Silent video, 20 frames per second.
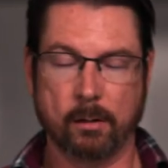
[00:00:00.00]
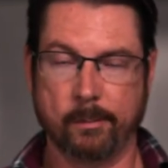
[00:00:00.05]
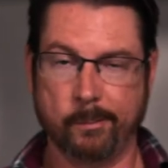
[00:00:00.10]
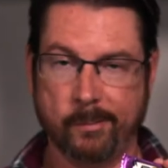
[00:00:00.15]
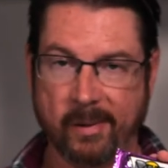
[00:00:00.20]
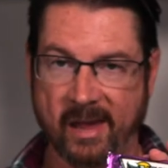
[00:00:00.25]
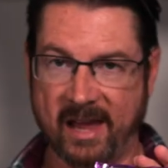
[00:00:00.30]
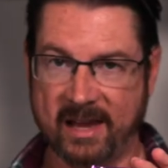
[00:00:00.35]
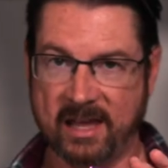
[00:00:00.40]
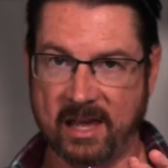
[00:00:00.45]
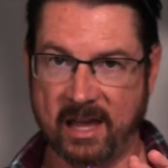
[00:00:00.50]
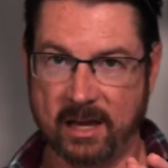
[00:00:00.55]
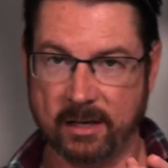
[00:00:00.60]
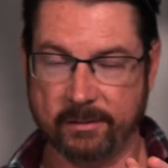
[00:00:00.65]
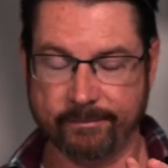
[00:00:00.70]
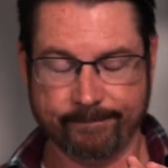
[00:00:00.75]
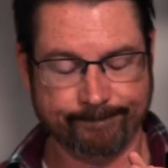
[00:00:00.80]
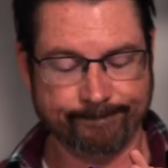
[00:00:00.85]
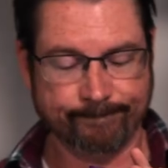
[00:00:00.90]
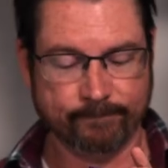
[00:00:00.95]
Pack 8.
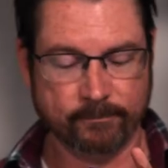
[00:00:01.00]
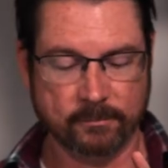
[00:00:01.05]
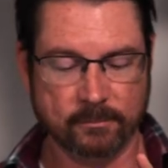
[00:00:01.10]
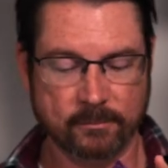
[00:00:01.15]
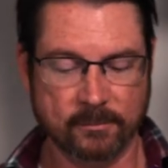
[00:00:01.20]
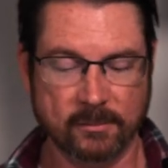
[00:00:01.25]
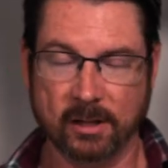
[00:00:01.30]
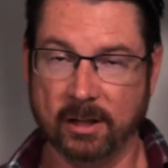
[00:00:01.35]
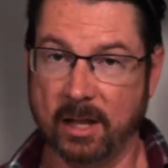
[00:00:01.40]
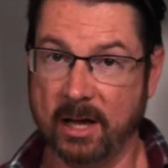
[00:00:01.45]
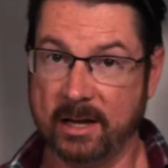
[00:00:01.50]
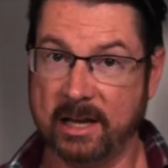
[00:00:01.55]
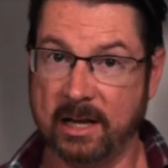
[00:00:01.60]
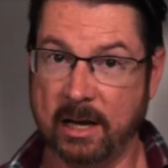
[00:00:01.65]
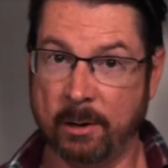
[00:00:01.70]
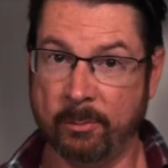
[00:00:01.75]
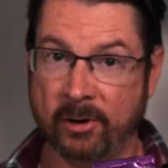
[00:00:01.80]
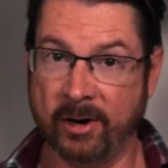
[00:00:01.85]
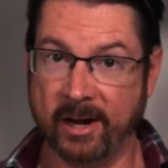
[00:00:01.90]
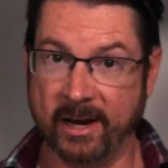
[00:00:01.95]
Lucky
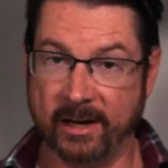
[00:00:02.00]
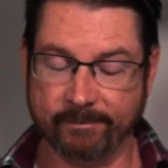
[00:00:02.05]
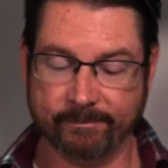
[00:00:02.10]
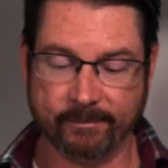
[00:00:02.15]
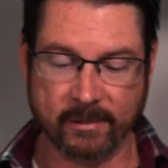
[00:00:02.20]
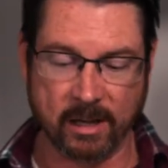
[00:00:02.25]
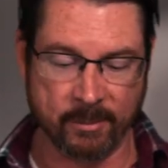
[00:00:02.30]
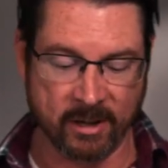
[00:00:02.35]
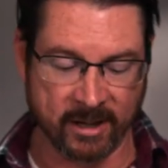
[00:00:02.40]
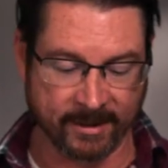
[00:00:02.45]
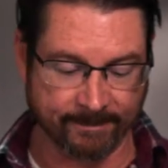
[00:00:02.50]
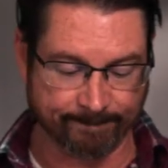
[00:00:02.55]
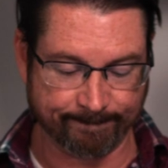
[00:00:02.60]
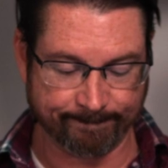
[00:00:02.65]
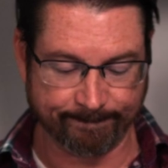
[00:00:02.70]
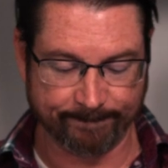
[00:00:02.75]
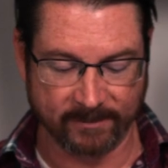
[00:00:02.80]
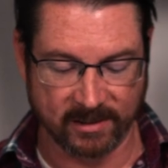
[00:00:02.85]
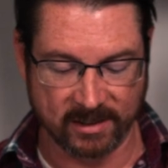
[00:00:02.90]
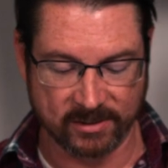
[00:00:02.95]
number 8. Come on,
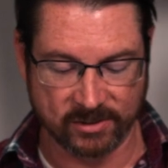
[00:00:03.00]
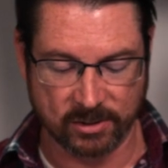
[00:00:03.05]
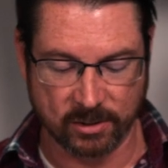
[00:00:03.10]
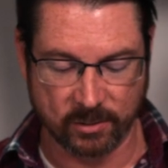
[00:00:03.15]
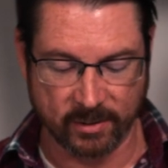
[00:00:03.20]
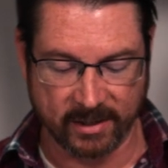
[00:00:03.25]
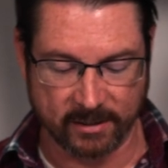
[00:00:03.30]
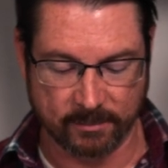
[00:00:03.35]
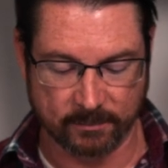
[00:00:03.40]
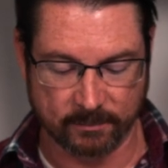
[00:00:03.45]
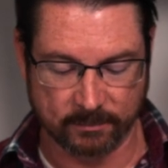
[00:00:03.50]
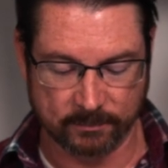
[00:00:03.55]
let's do it.